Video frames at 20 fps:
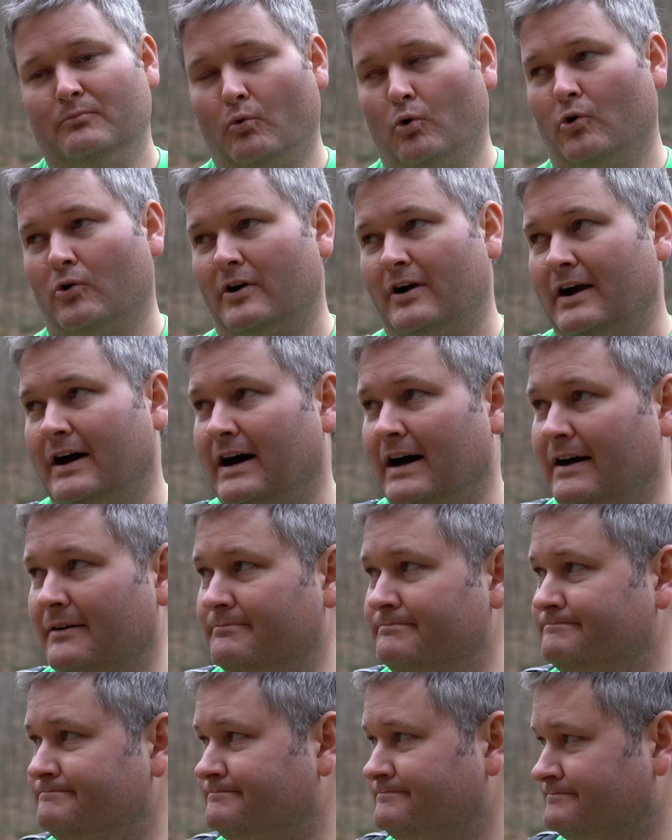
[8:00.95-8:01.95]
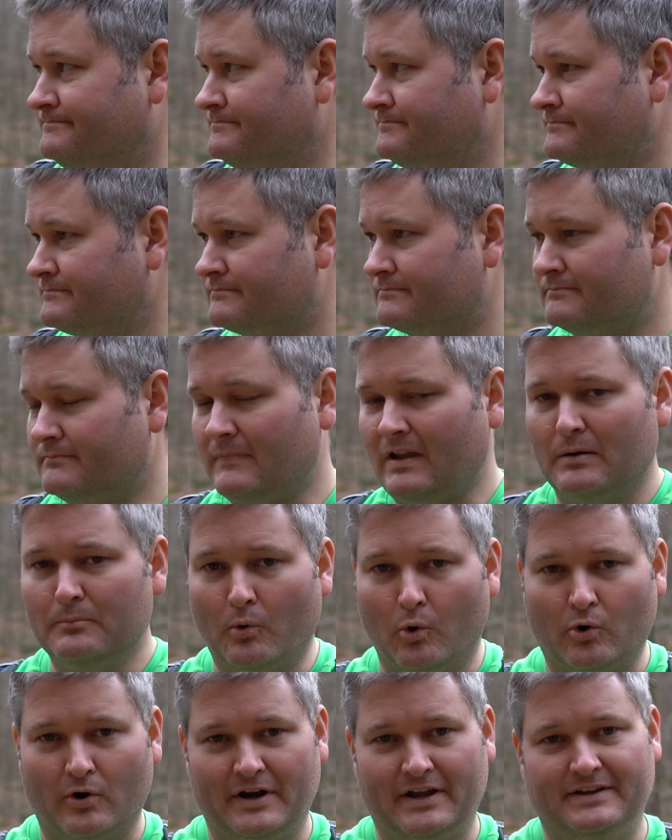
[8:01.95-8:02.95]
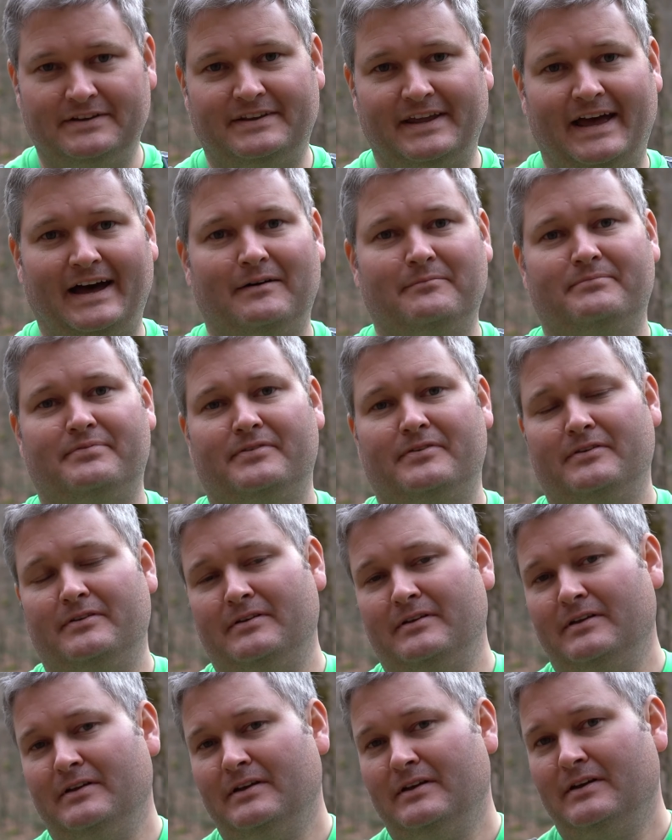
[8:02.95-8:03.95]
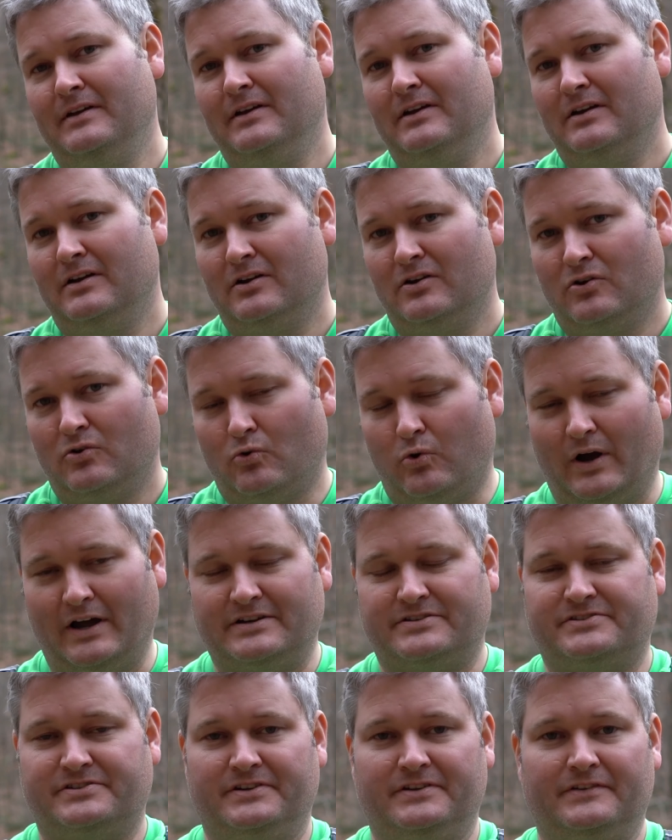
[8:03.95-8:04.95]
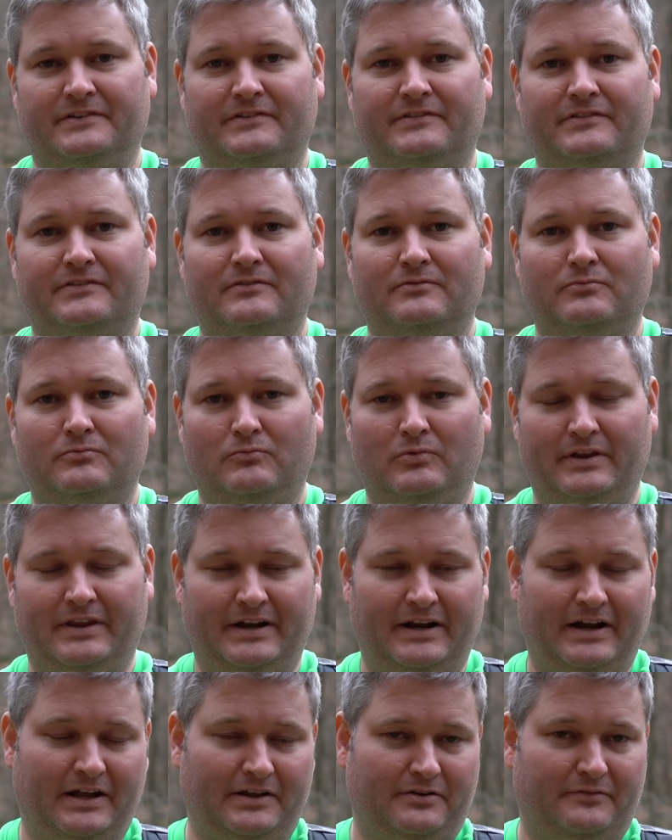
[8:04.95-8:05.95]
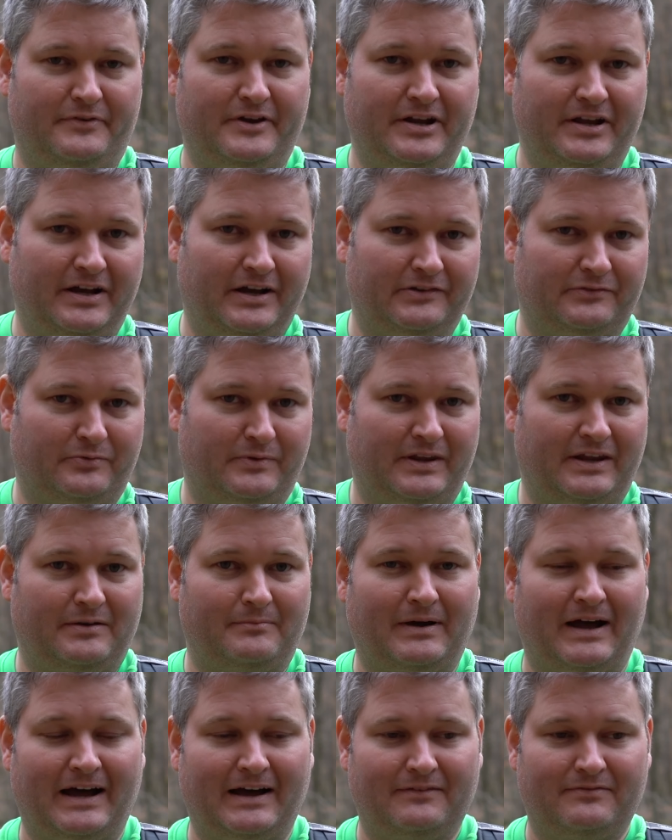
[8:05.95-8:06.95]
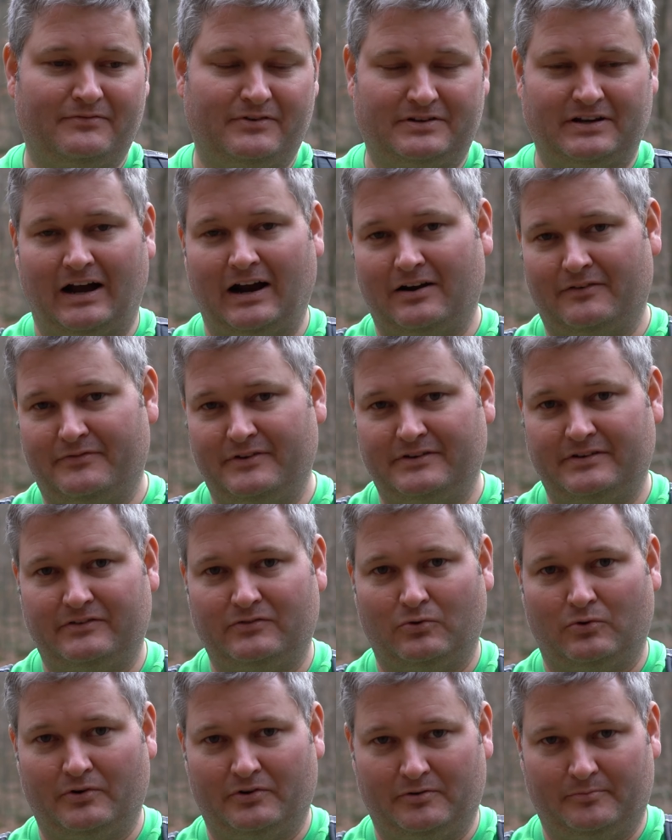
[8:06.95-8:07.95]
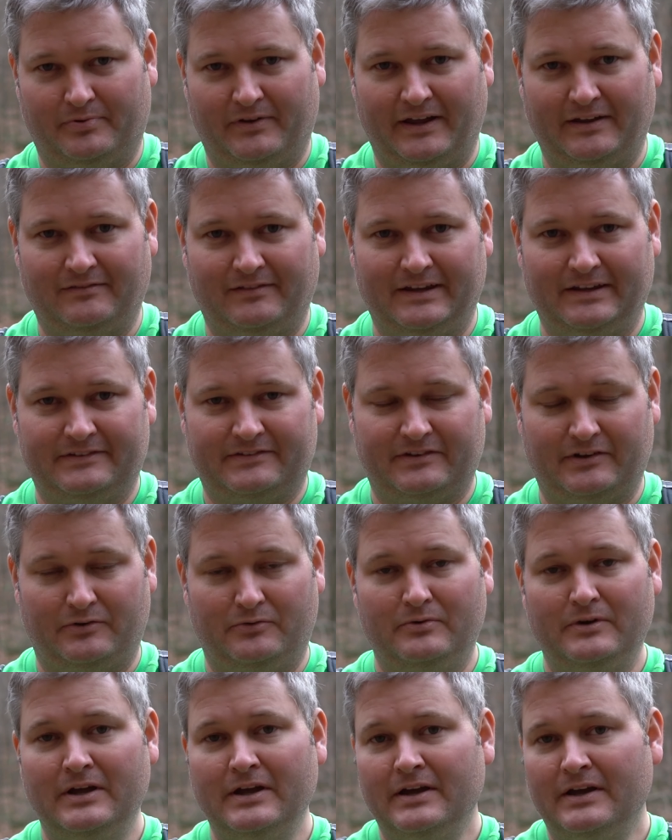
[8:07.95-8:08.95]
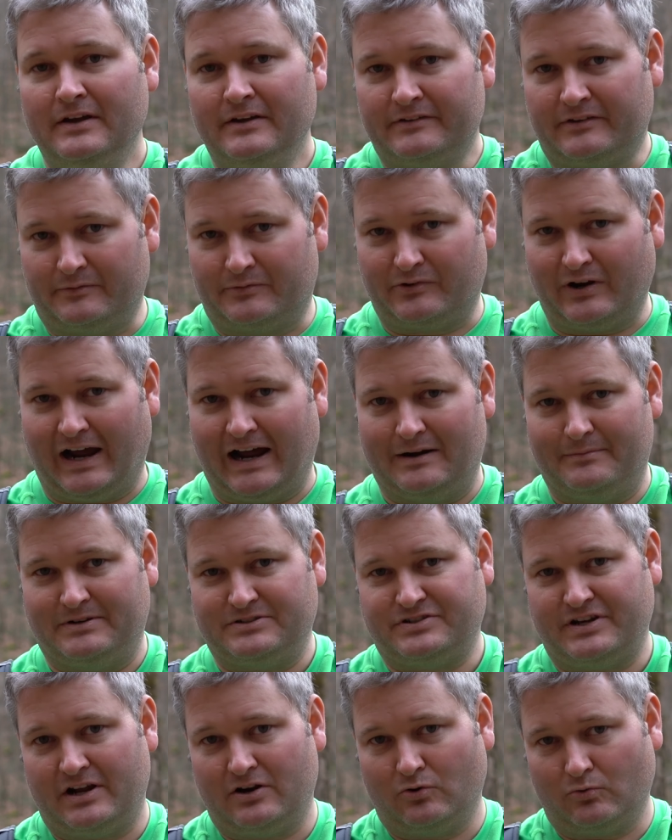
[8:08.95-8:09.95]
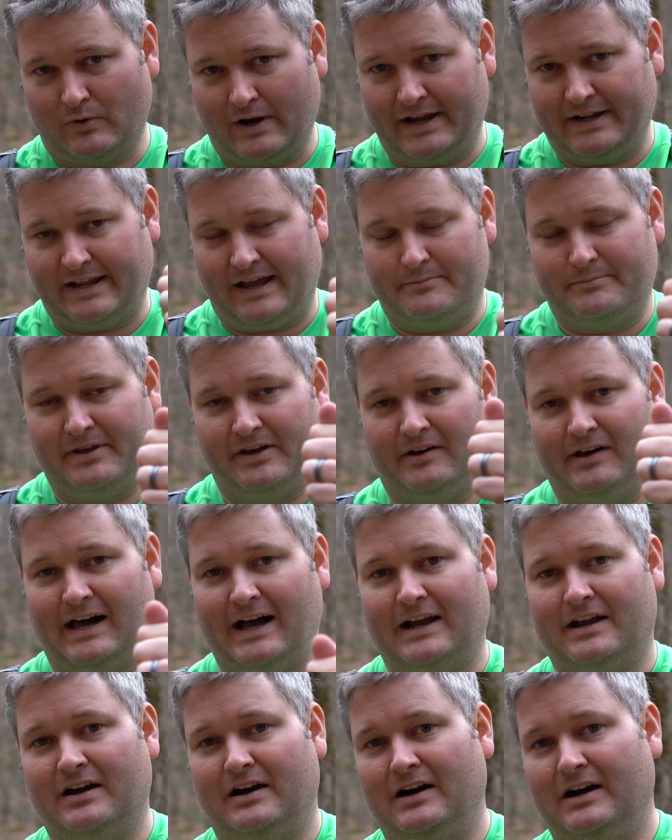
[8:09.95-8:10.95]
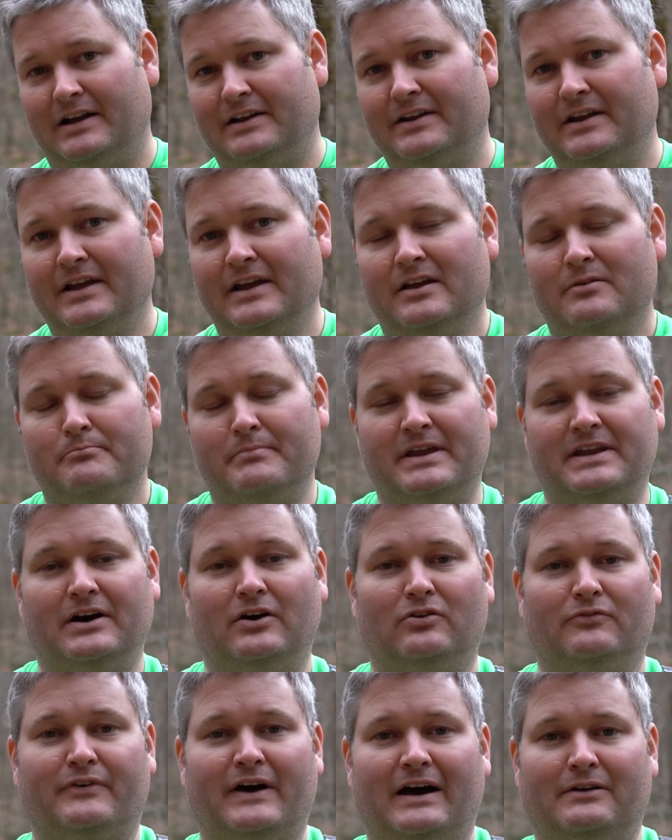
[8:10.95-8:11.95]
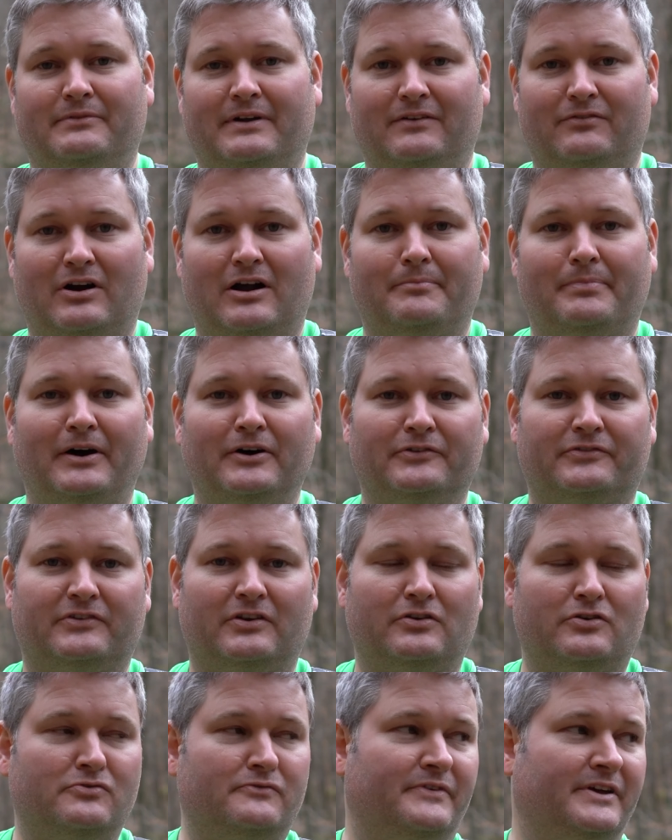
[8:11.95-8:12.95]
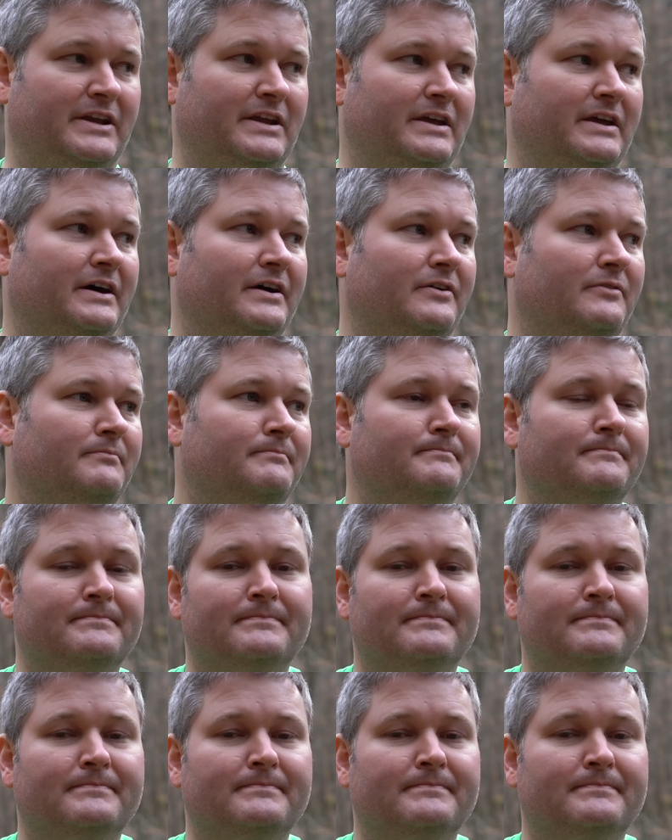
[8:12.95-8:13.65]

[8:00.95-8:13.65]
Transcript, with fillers: more uh, more in-depth questions within other videos within my photography tutorial playlist. So subscribe to my channel, ring that bell icon, be notified whenever I post a new video.